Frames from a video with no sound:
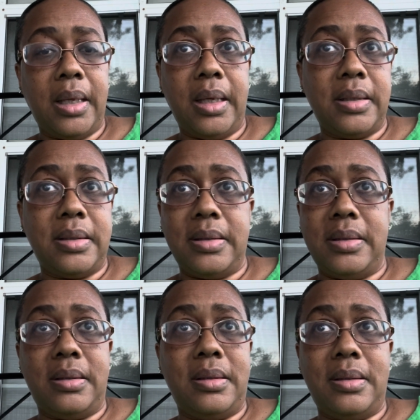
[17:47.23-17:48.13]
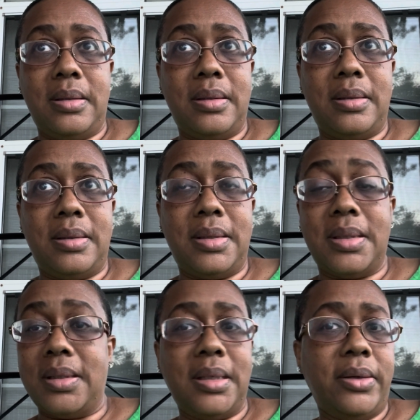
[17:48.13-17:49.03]
It
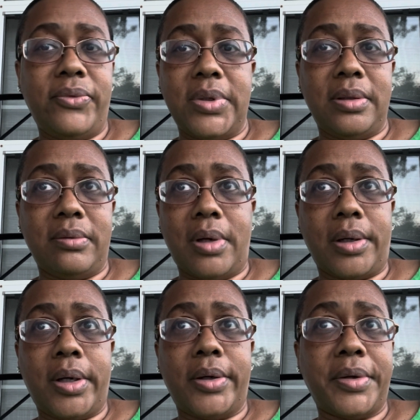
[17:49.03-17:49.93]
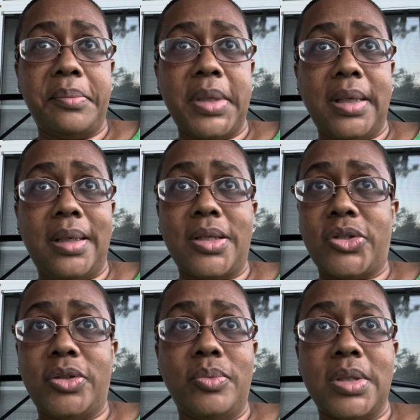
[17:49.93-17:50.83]
didn't even occur to me that
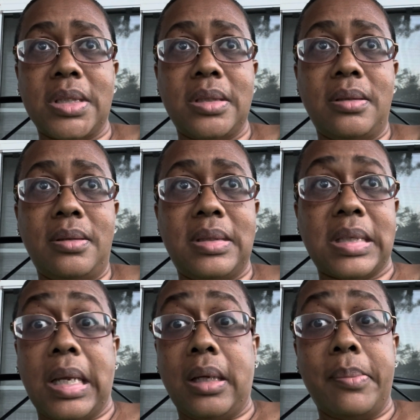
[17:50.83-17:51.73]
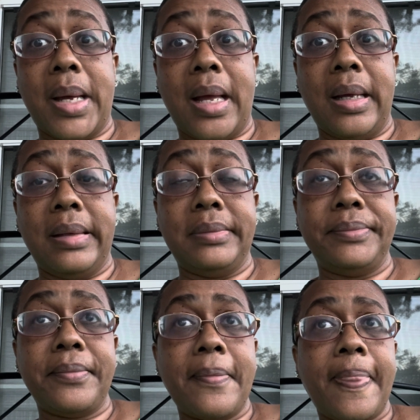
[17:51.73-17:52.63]
she was saying goodbye.
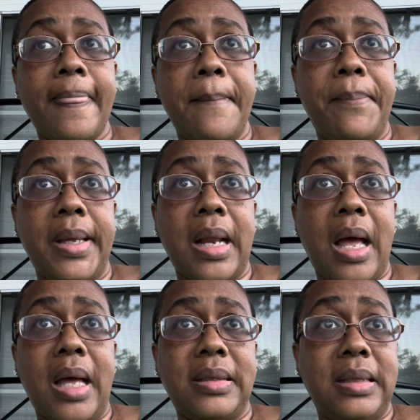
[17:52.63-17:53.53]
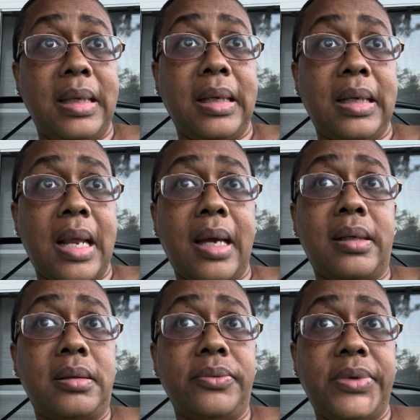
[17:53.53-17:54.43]
But I think
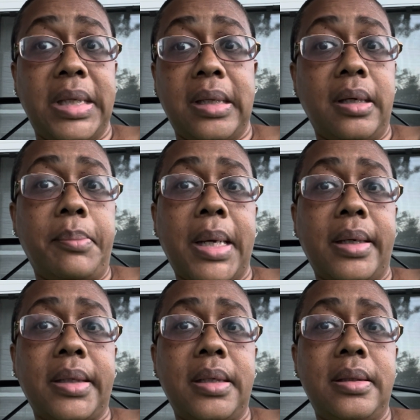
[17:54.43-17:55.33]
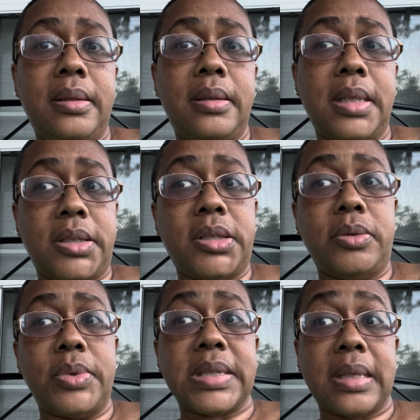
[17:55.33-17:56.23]
now, thinking about it, that she
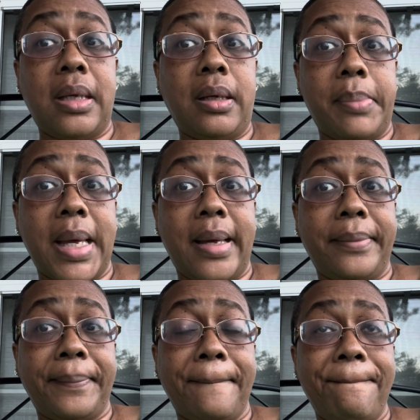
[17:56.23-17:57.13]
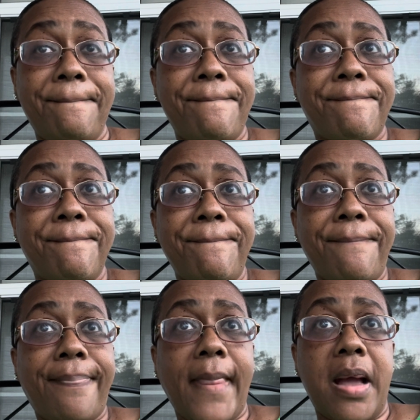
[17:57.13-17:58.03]
was saying goodbye.
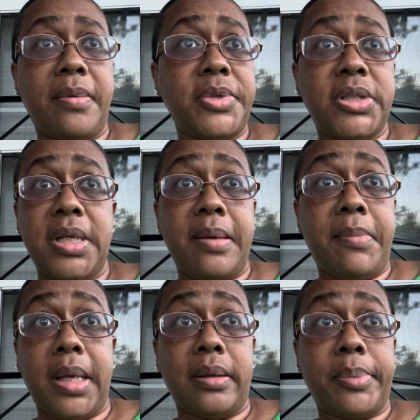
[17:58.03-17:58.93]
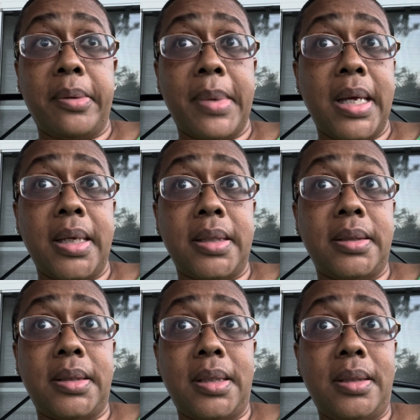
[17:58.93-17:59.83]
Um, she had made up her
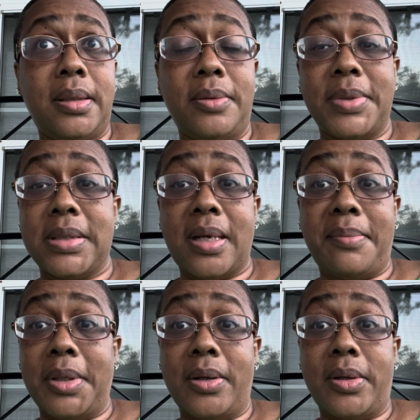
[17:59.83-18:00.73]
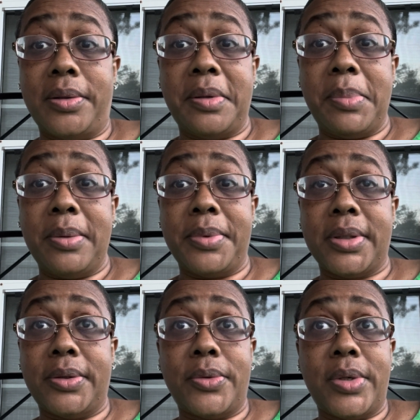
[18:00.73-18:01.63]
mind that it was time to go home to be with the
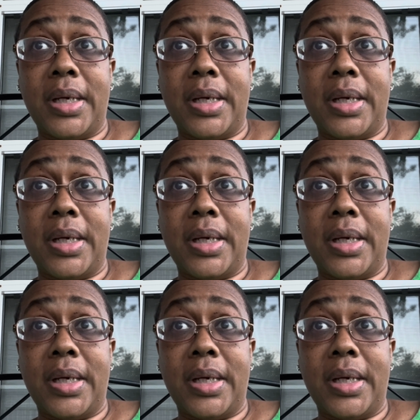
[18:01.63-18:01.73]
Lord.